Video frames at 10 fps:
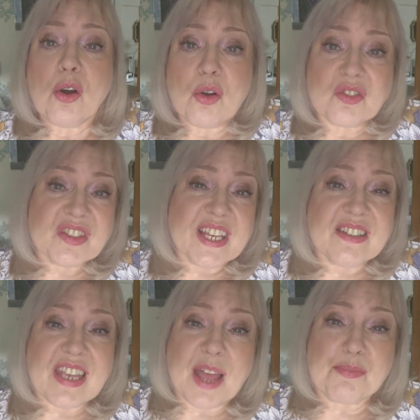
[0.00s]
all
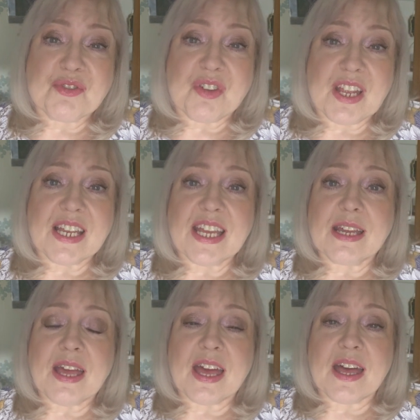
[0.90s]
skin types
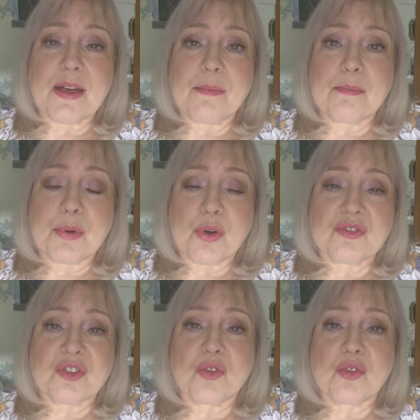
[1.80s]
really, but